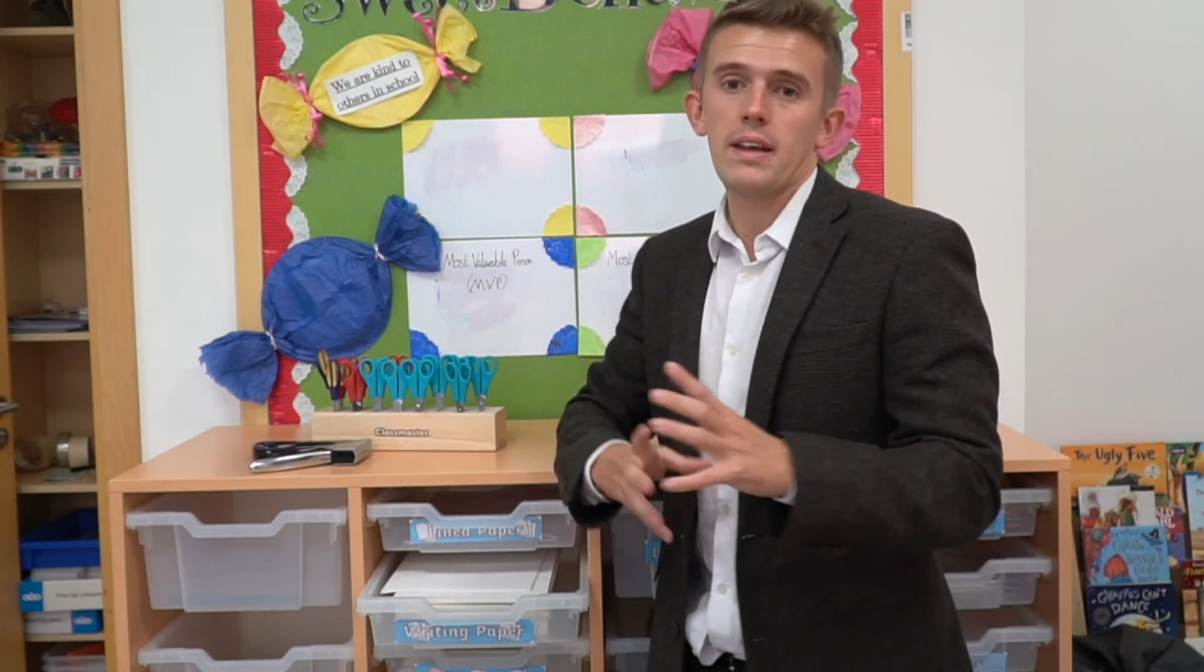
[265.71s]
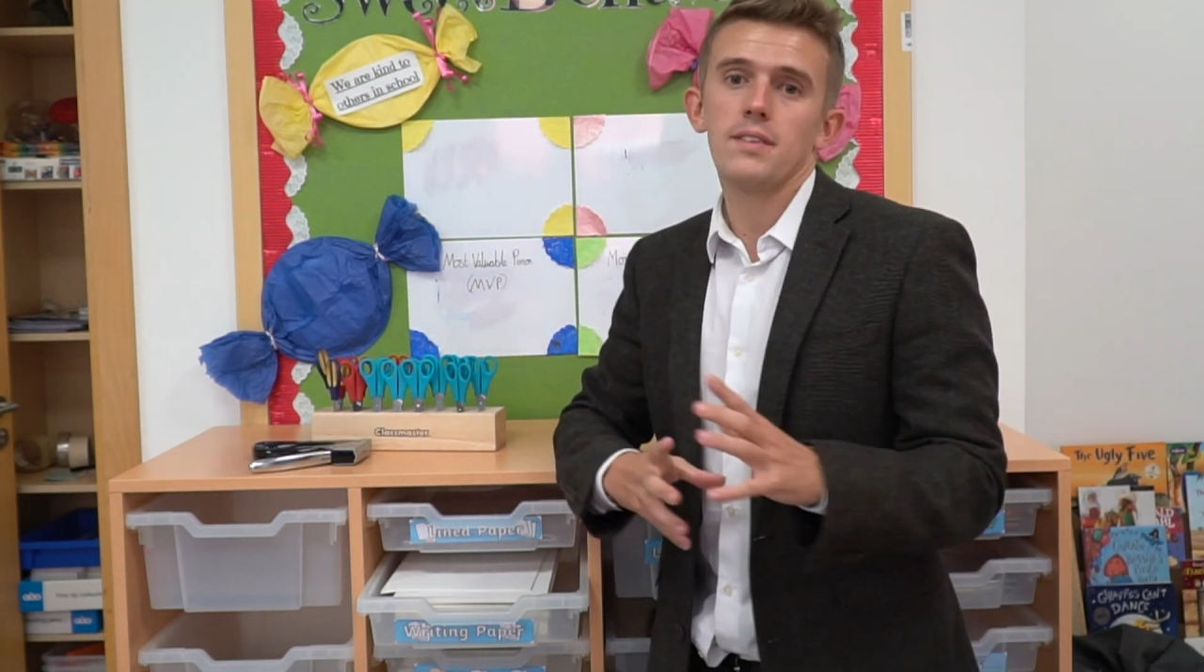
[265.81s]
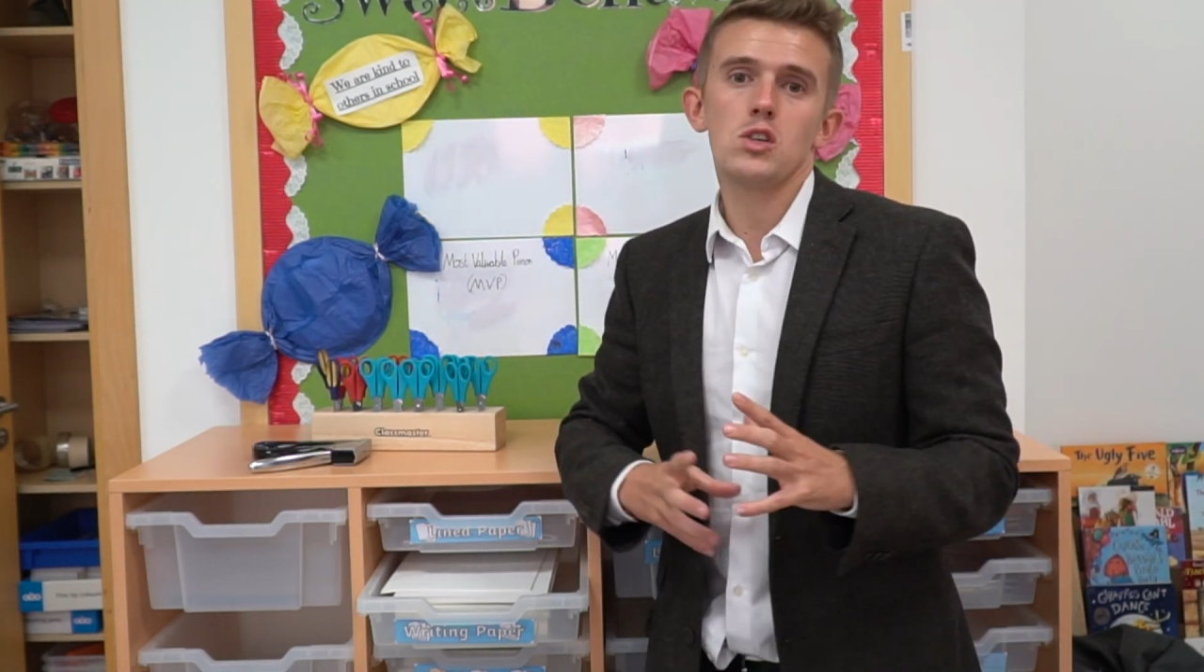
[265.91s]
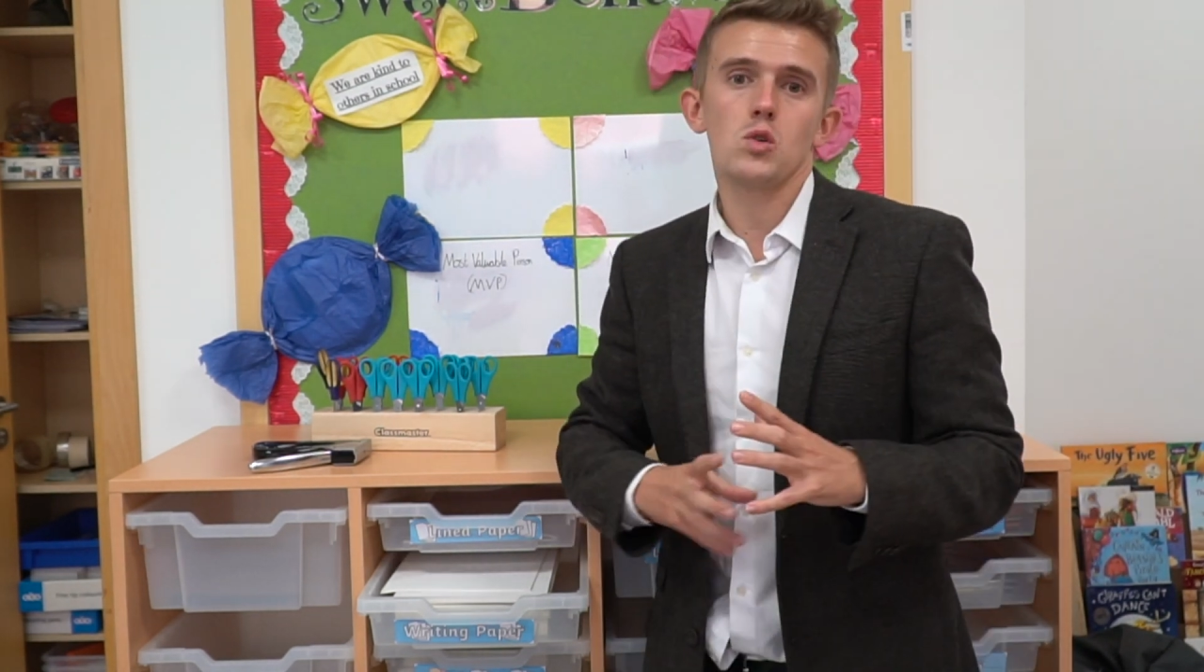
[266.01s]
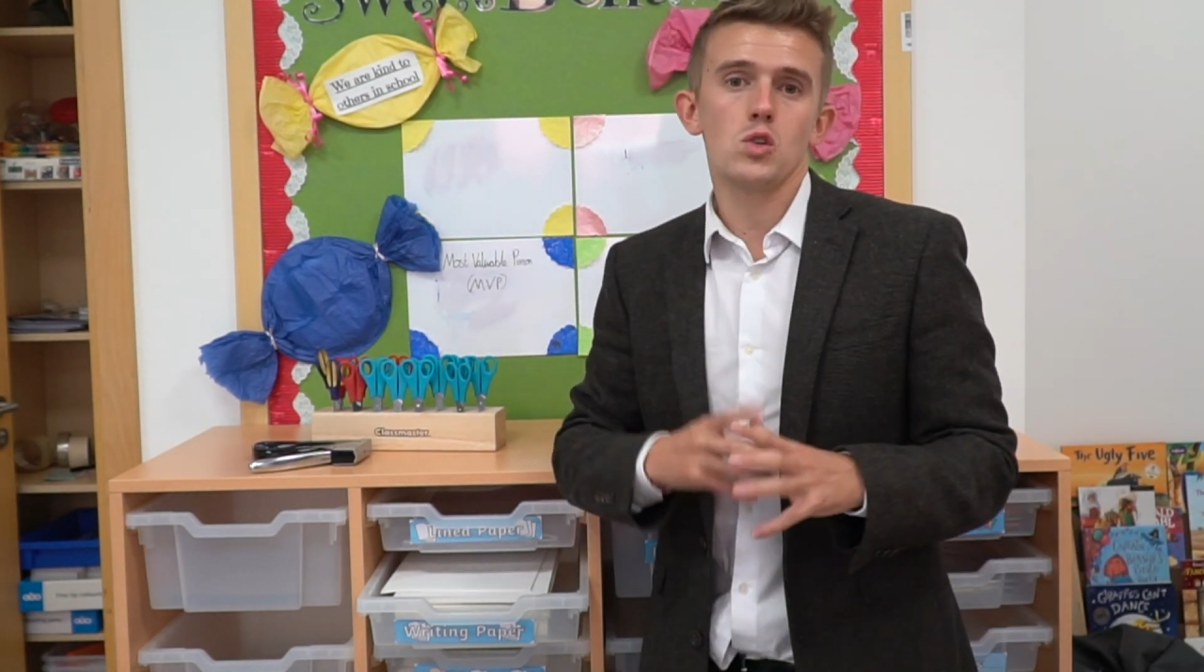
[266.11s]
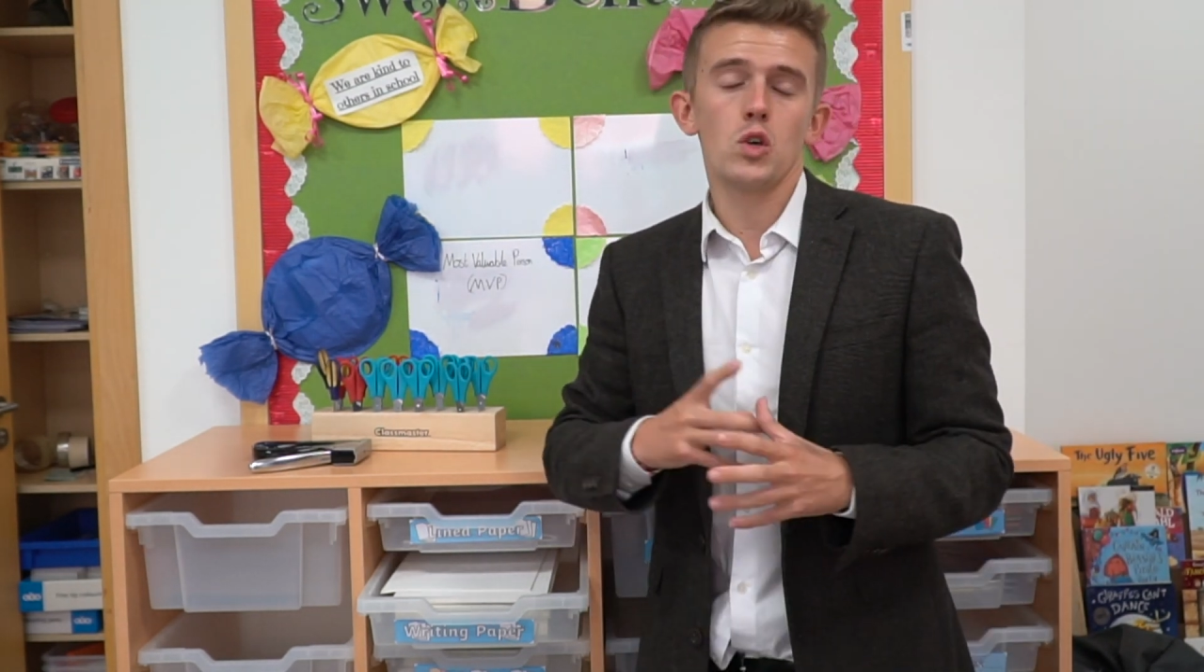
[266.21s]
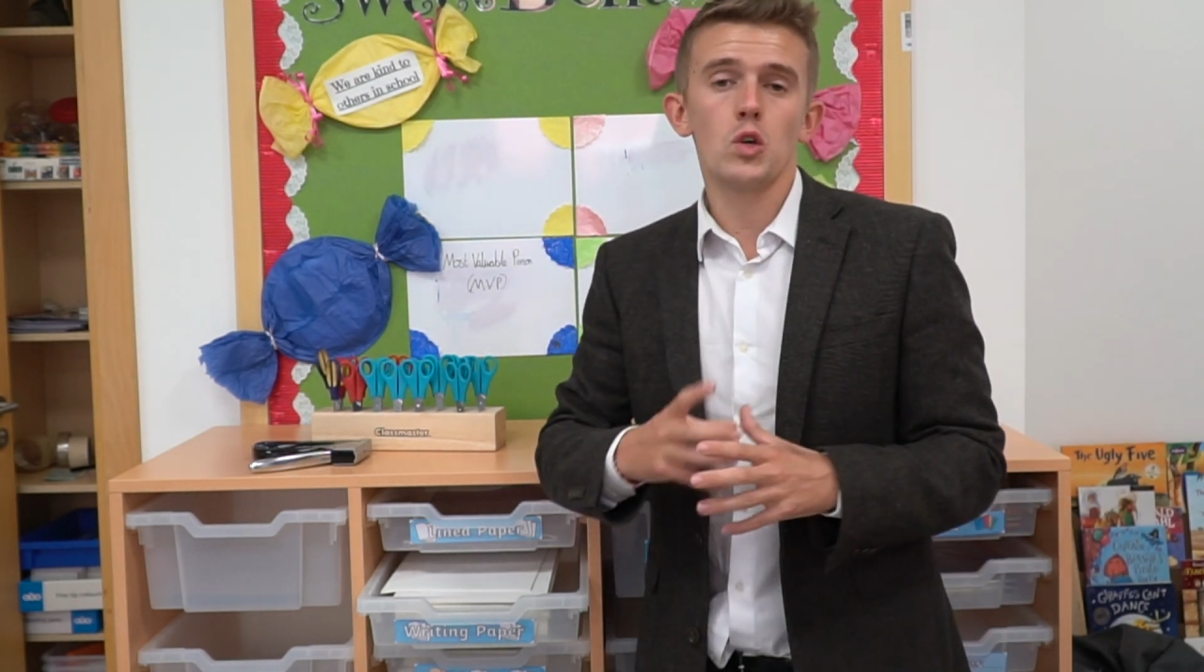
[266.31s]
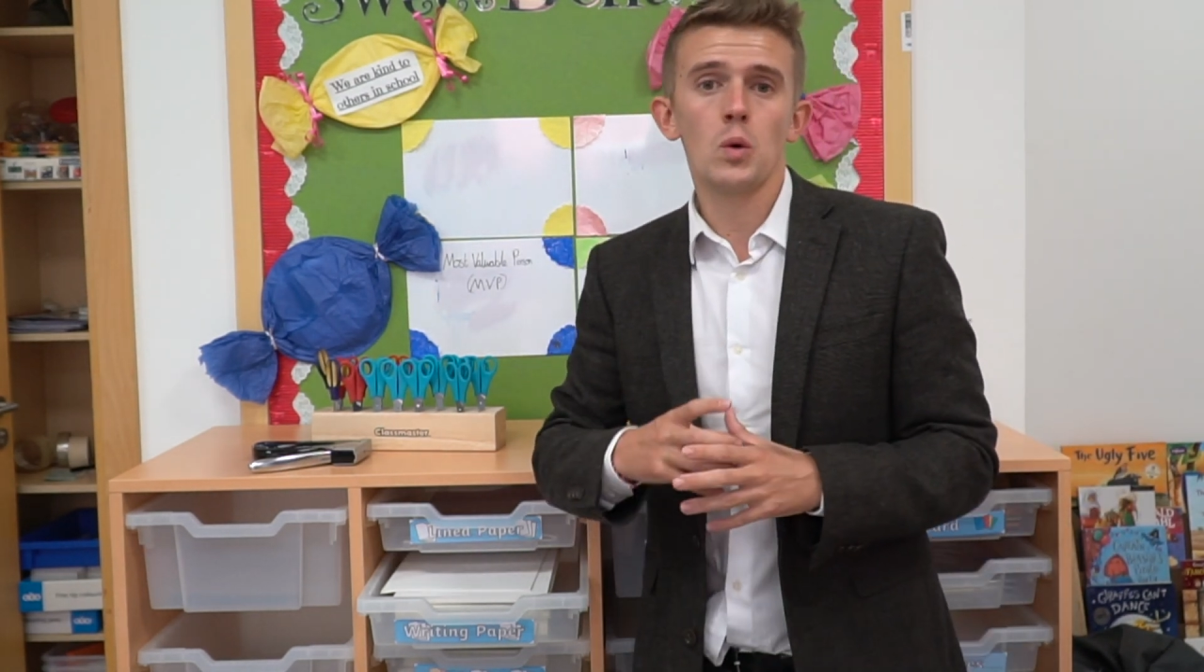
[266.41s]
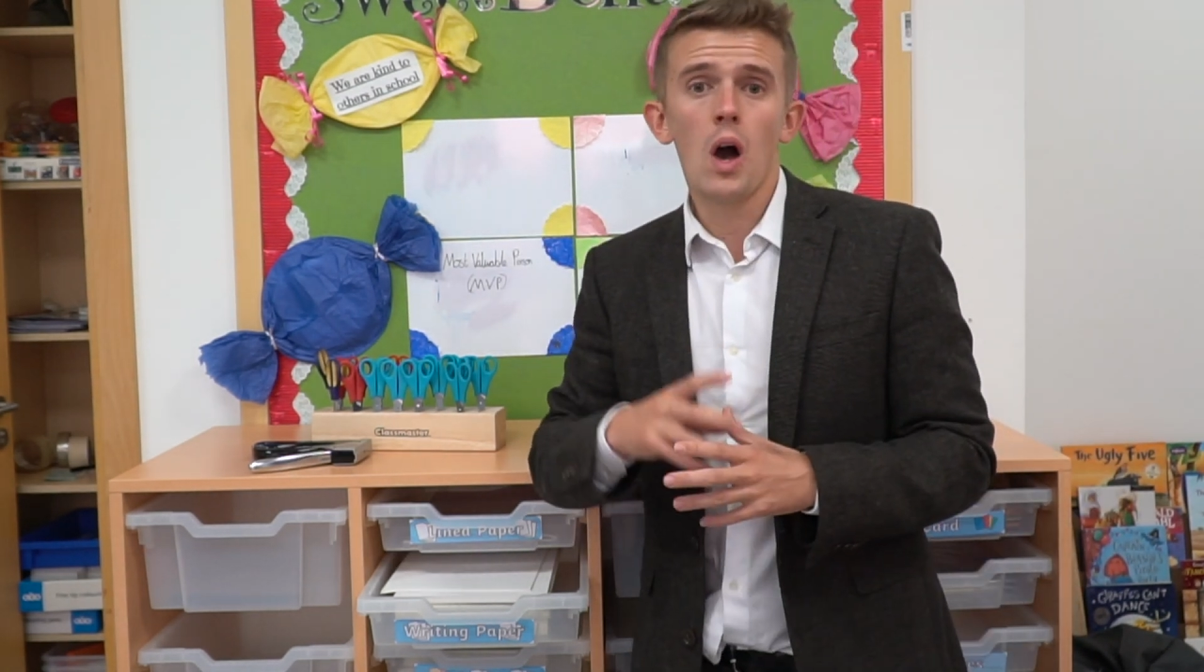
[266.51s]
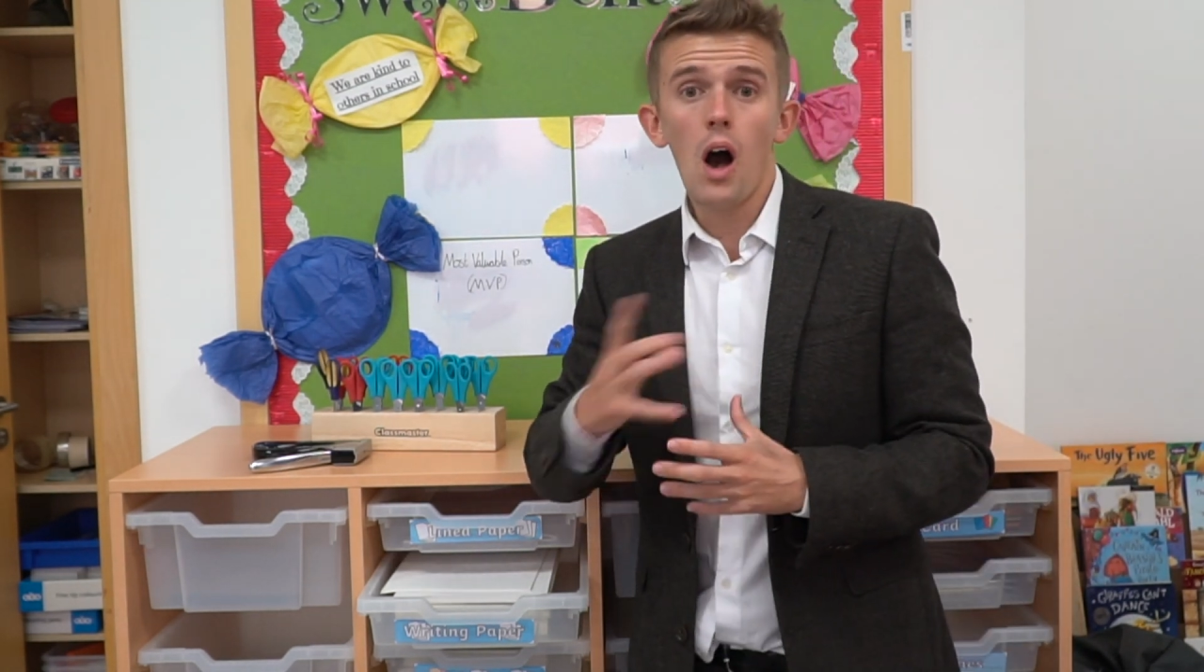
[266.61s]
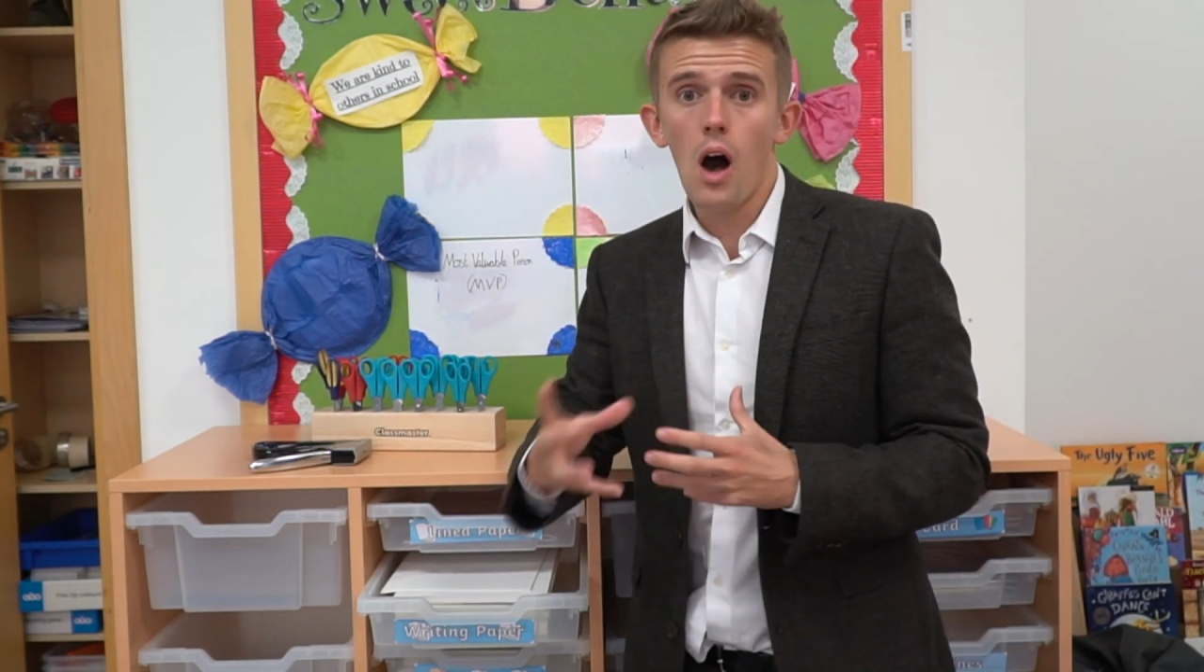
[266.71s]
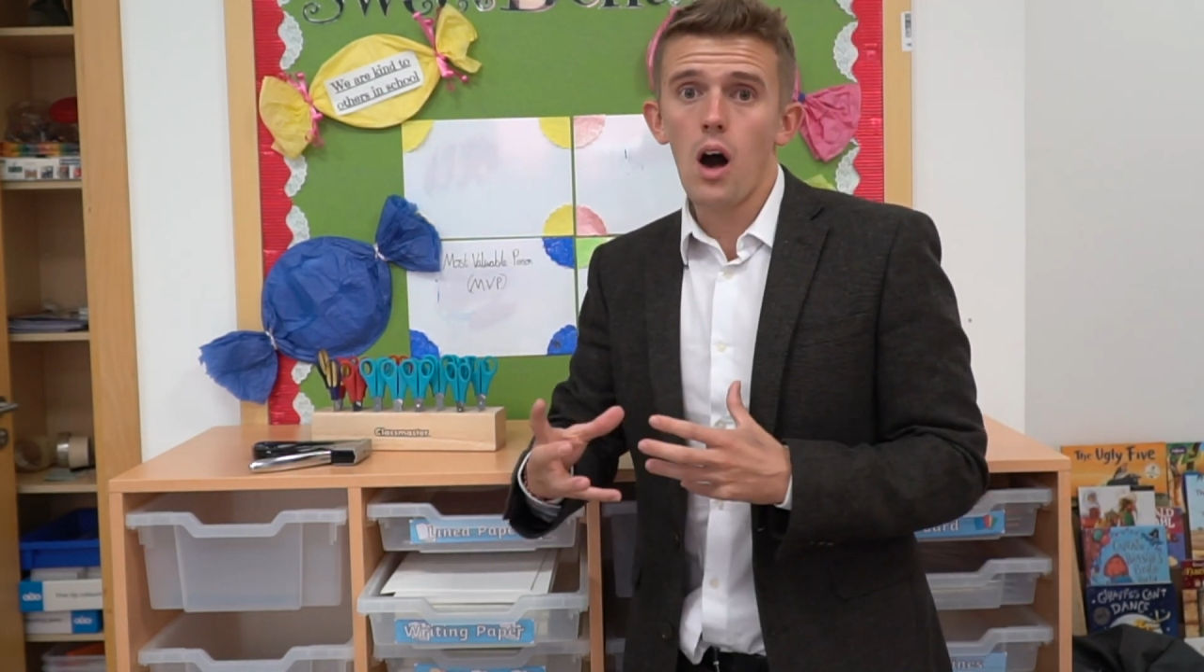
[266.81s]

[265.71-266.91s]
individuals who